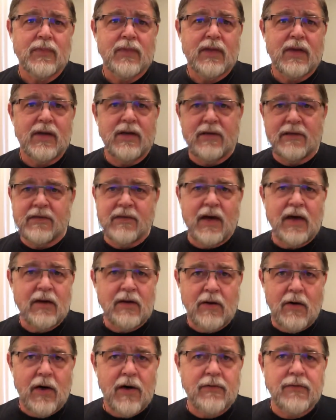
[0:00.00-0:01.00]
It is not
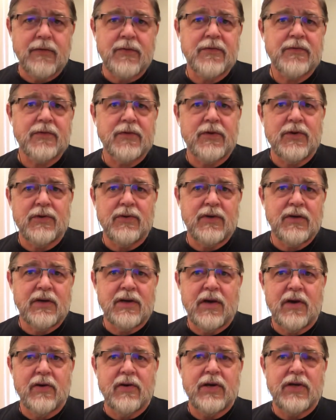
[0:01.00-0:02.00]
lawful for you to
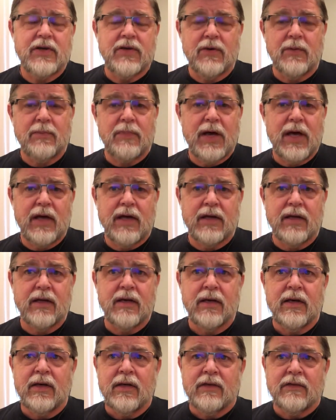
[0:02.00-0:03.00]
carry your bed."
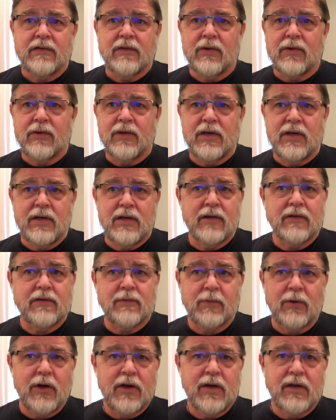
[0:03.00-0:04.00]
So he
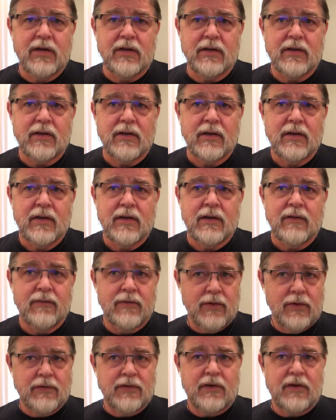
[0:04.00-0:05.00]
explained,
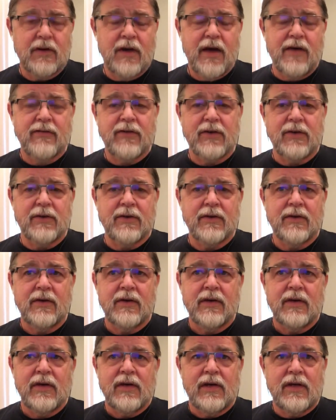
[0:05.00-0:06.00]
verse 11,
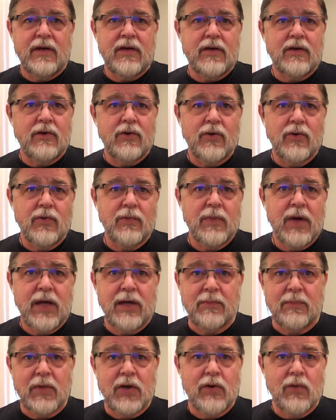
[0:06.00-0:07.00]
"He who
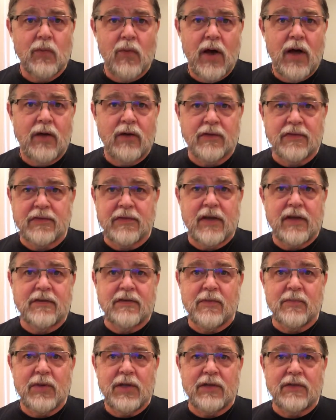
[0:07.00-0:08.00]
made me well said
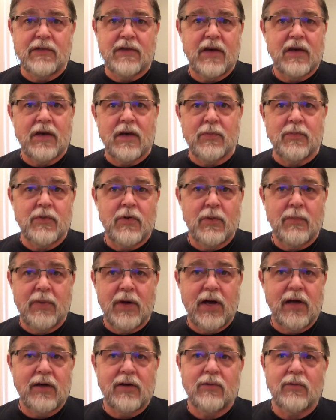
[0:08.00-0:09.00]
to me, 'Take up your
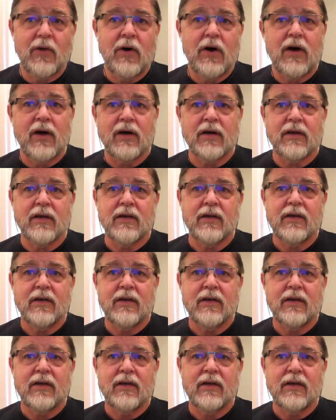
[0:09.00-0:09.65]
bed and walk.'"